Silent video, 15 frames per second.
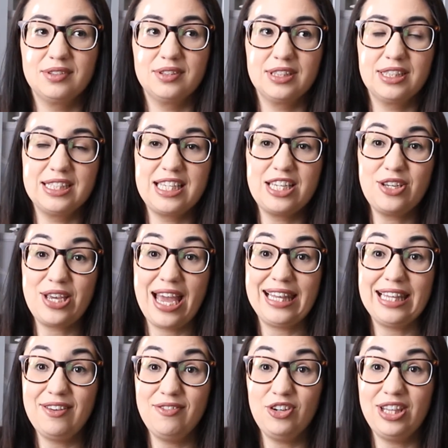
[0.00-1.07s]
because then you
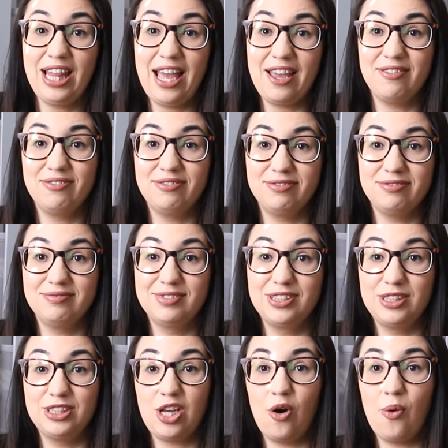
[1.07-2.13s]
can't live your life.
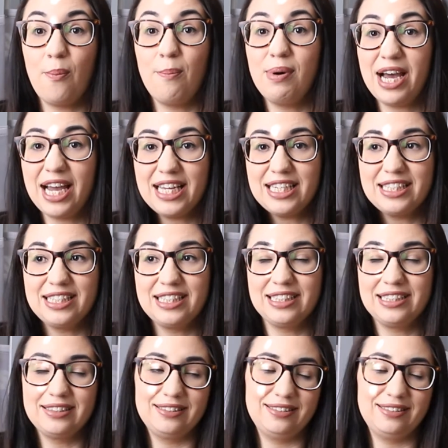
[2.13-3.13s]
So, but